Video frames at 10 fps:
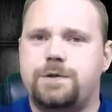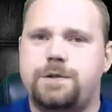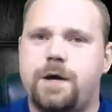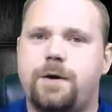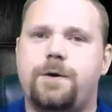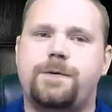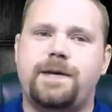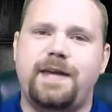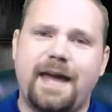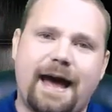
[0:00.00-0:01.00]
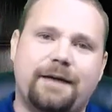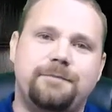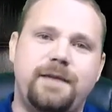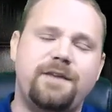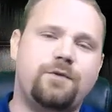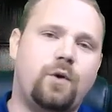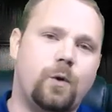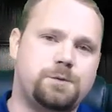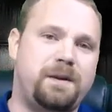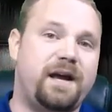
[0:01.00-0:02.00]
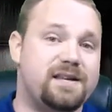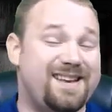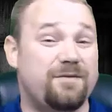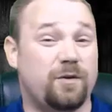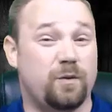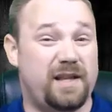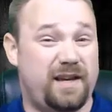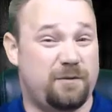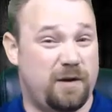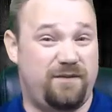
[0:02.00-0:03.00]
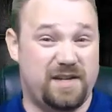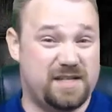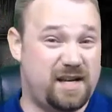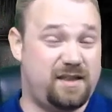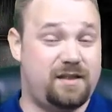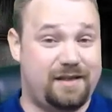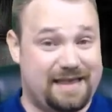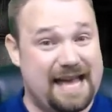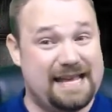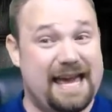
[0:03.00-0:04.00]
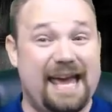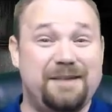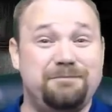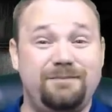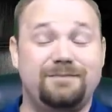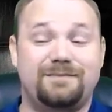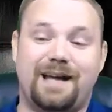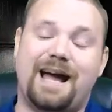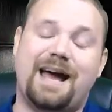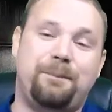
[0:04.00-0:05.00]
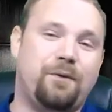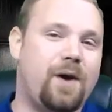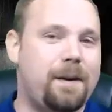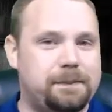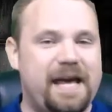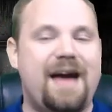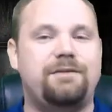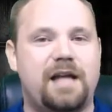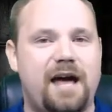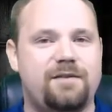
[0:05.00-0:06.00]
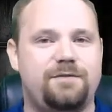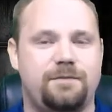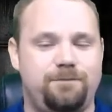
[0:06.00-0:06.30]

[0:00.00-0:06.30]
So yeah, and of course, because I never really revisited that game, I probably have a lot of